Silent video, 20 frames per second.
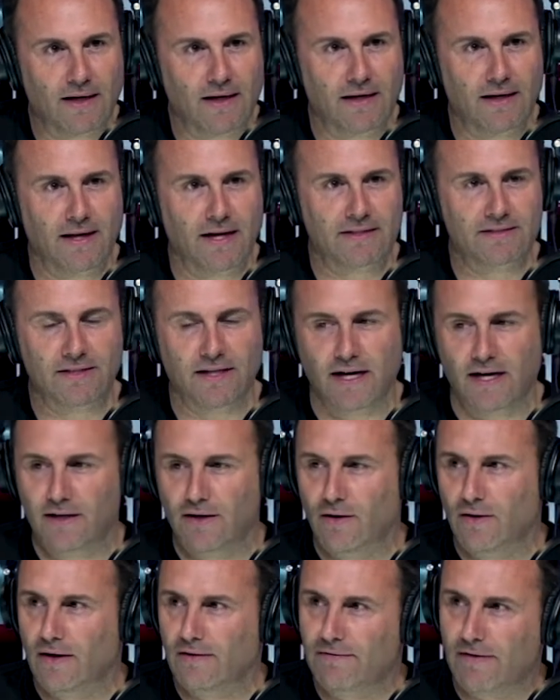And next thing I
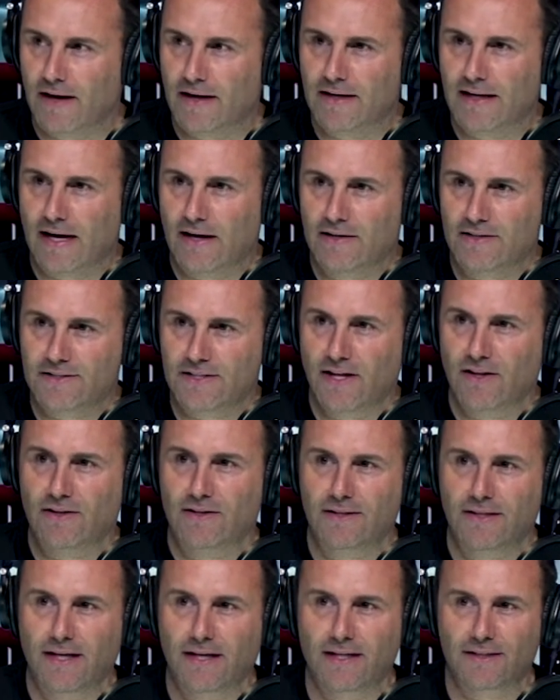know, I find out he's
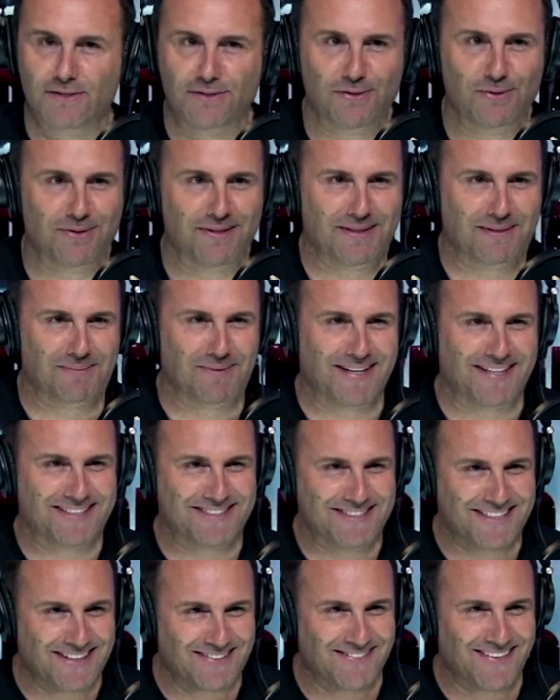selling tickets to it, and I'm
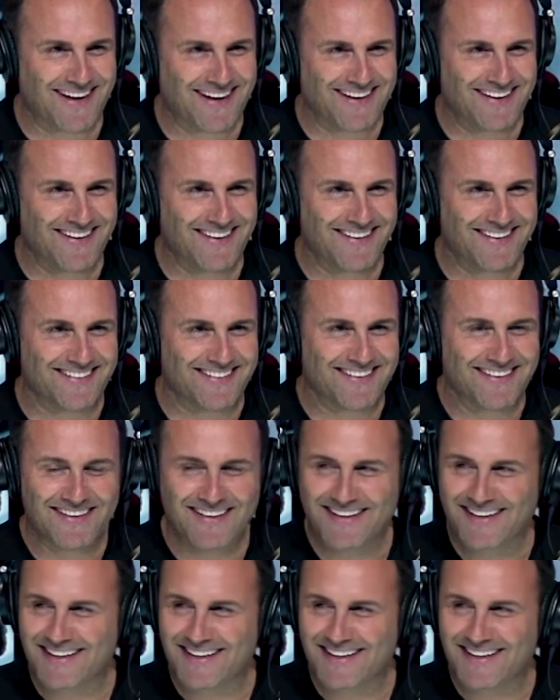like, "Shit, right on."